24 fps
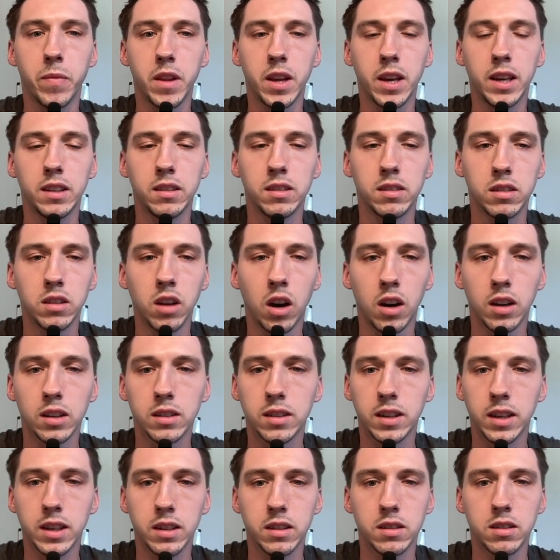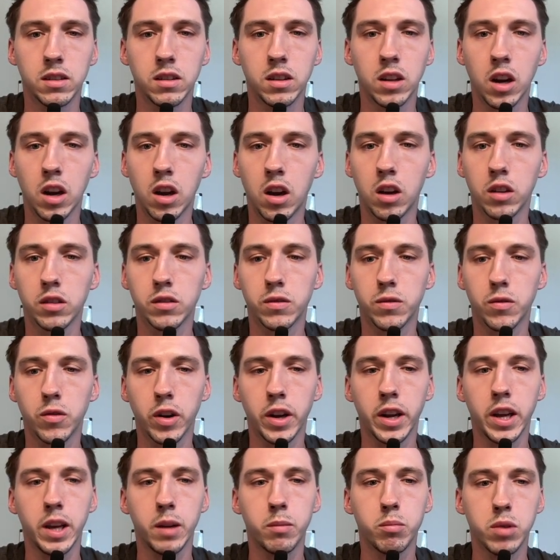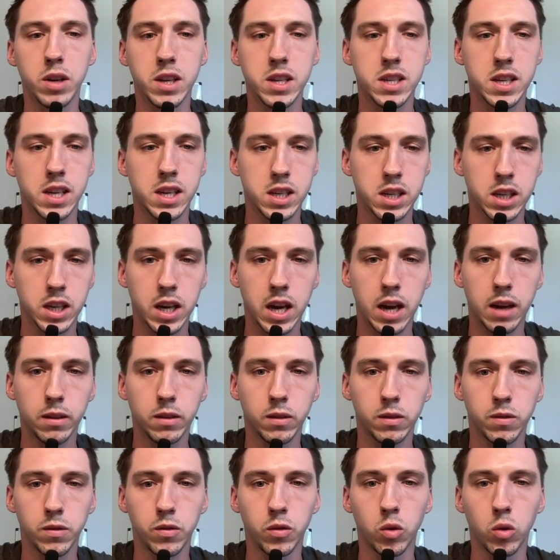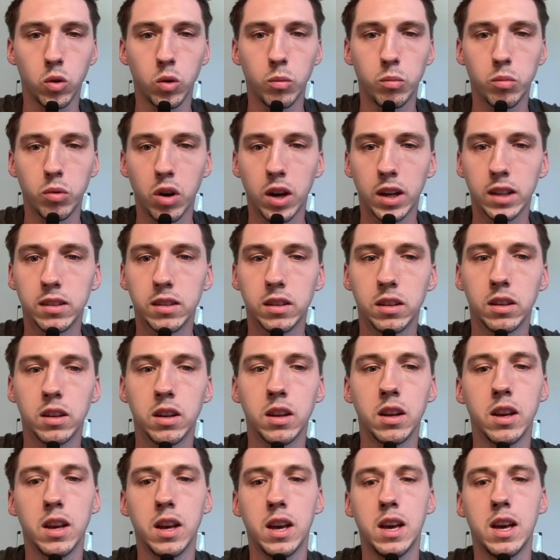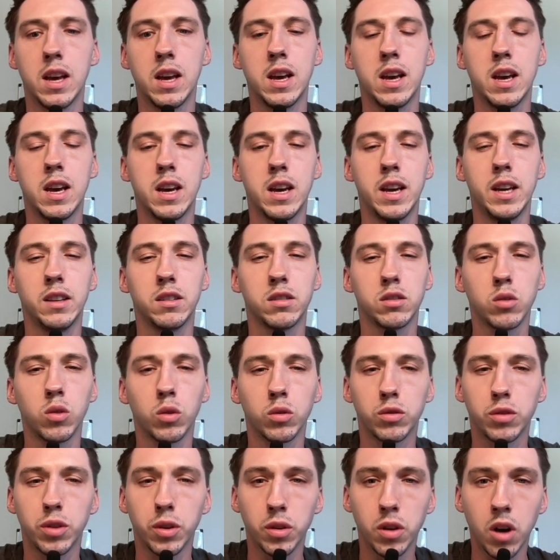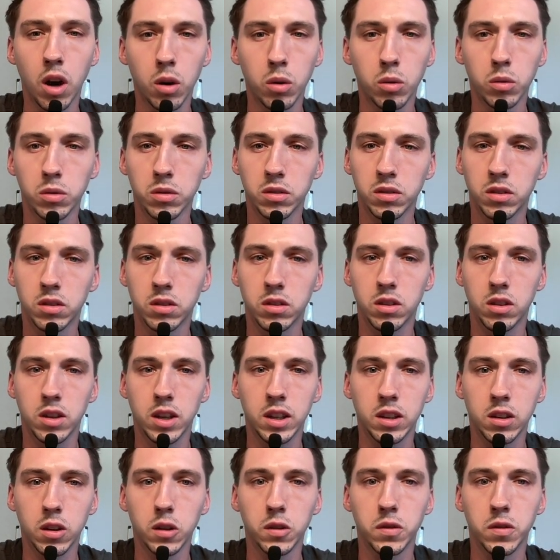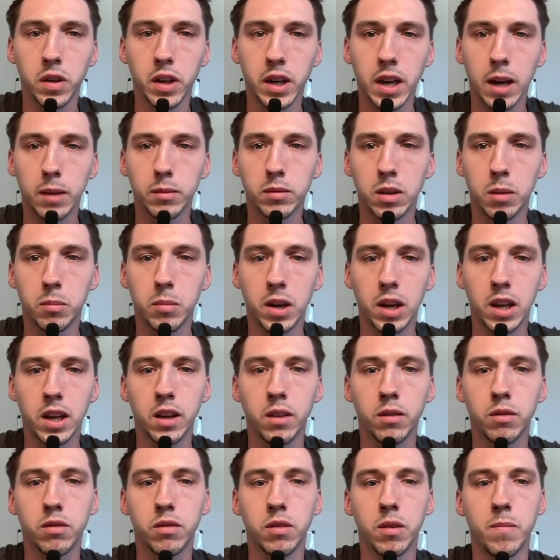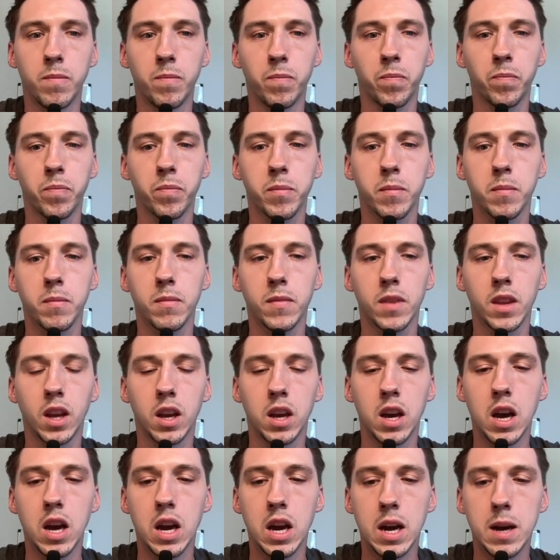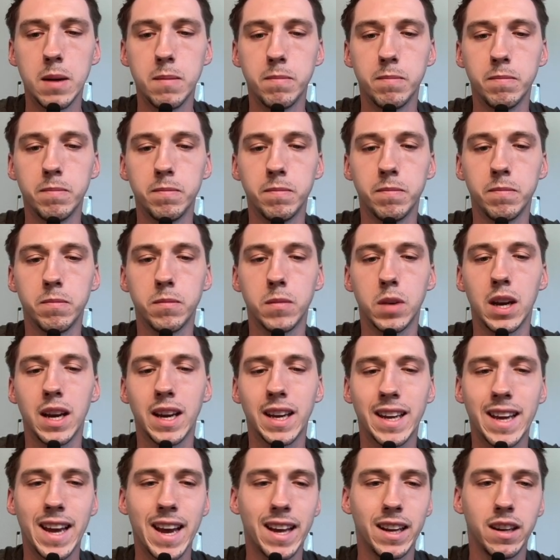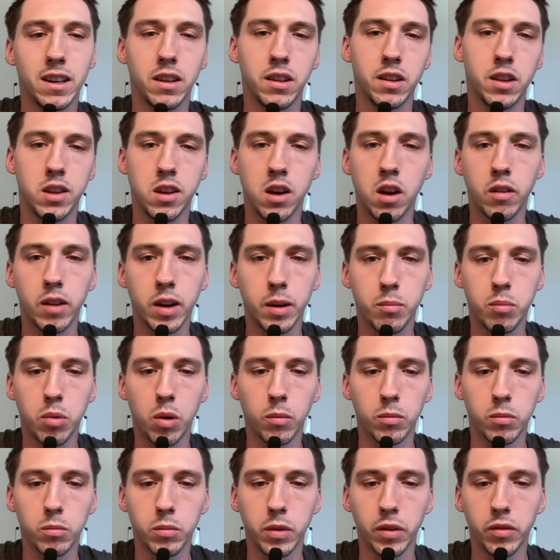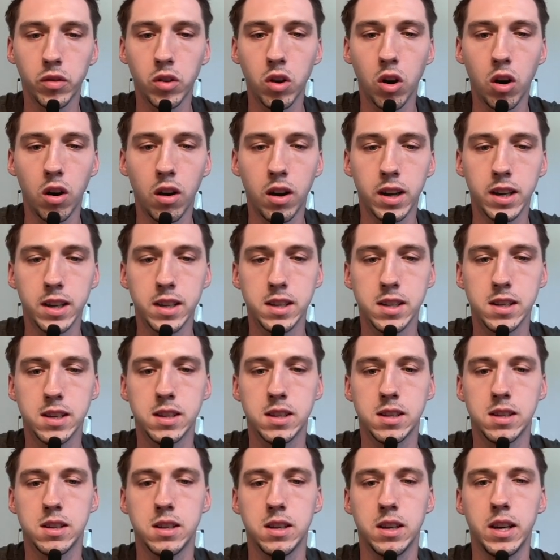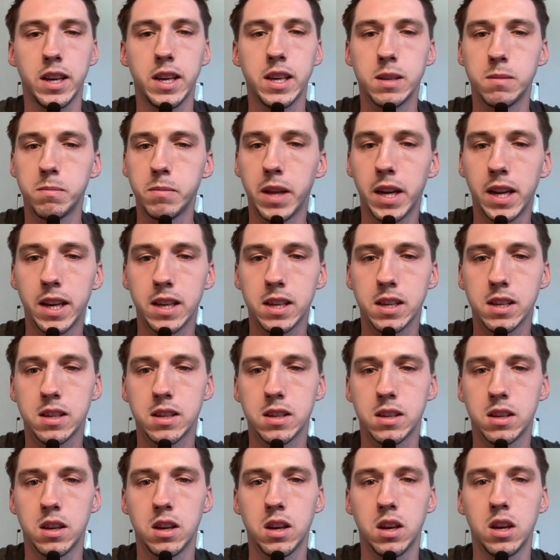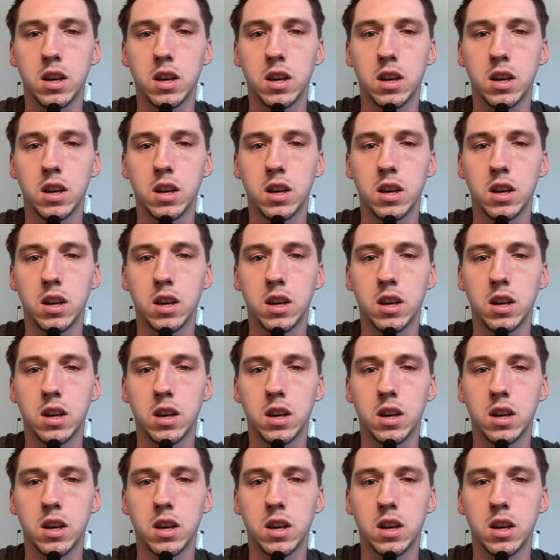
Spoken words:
He started the last three pre-season games for Brighton. He scored 2 goals in those 3 games, I believe. Again, the only problem we've got is his minutes.